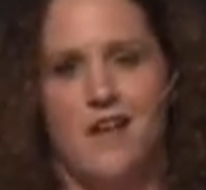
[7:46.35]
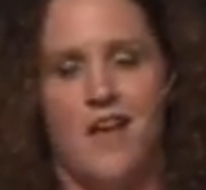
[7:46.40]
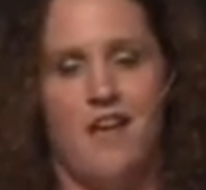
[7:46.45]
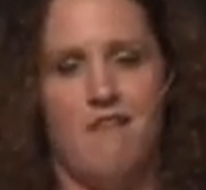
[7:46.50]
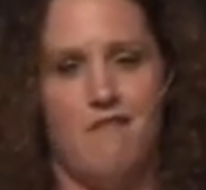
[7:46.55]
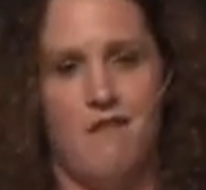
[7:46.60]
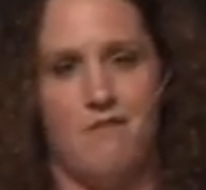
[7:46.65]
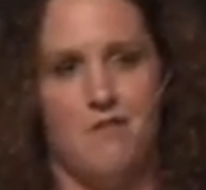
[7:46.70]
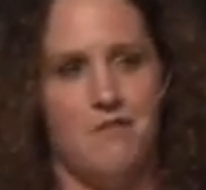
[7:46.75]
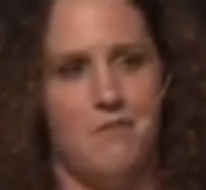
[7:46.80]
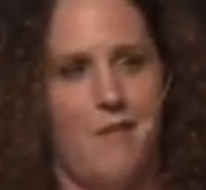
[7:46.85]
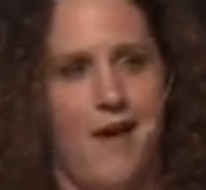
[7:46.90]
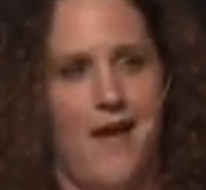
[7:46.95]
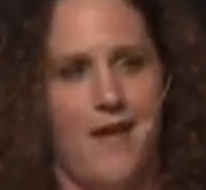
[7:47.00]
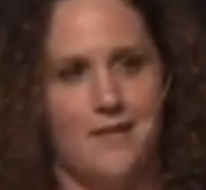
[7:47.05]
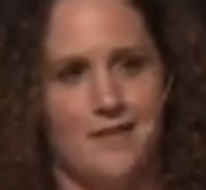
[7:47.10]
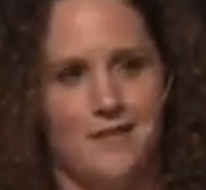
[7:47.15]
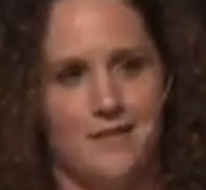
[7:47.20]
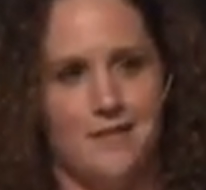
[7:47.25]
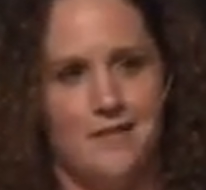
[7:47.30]
I've ever
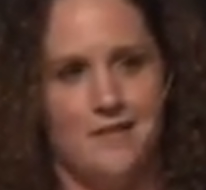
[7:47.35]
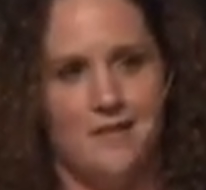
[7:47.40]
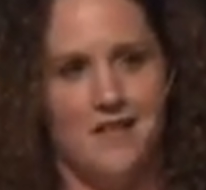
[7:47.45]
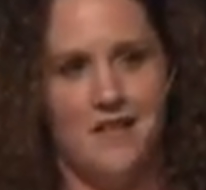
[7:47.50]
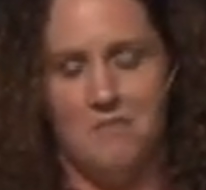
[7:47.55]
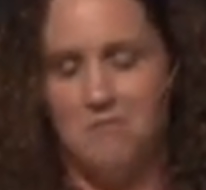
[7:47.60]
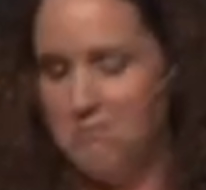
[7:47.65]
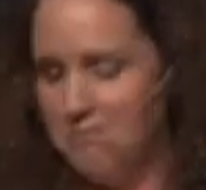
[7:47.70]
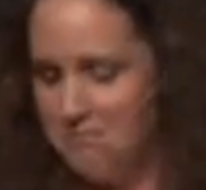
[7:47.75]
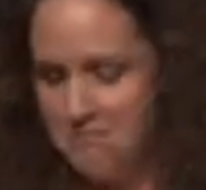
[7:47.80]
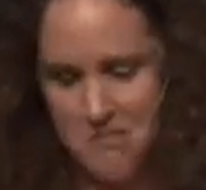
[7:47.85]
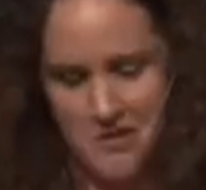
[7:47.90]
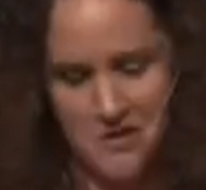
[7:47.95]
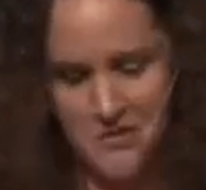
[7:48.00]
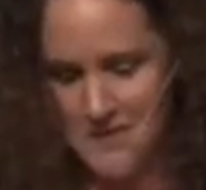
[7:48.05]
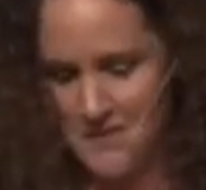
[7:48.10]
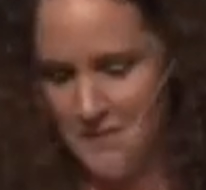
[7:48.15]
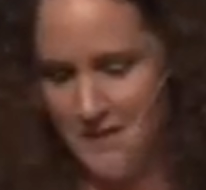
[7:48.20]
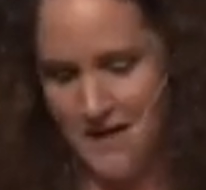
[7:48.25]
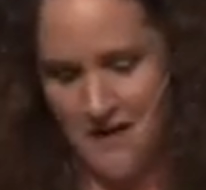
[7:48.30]
met. He
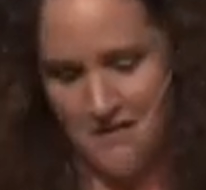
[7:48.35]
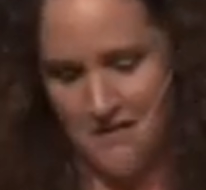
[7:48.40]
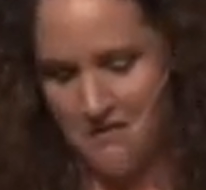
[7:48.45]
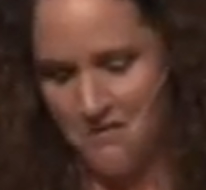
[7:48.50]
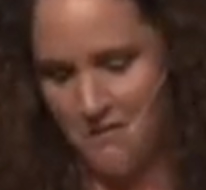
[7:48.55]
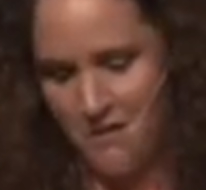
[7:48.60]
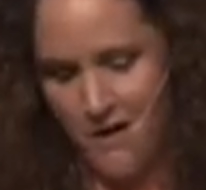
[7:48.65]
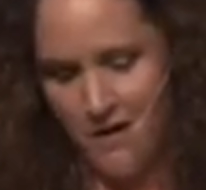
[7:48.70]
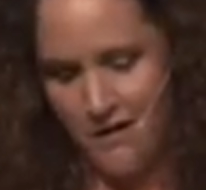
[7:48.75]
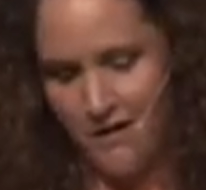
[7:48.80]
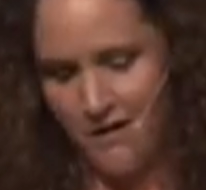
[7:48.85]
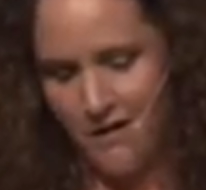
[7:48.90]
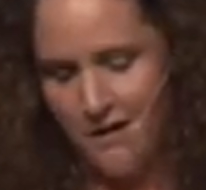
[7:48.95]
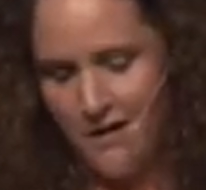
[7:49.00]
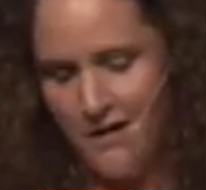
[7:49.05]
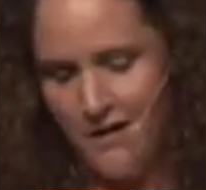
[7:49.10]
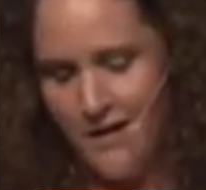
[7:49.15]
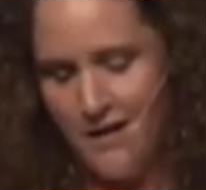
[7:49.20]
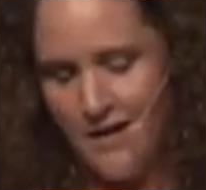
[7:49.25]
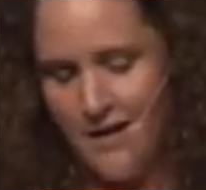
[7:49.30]
blows me out of the water.
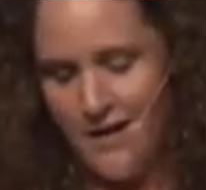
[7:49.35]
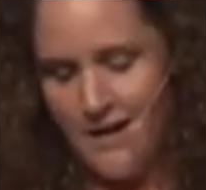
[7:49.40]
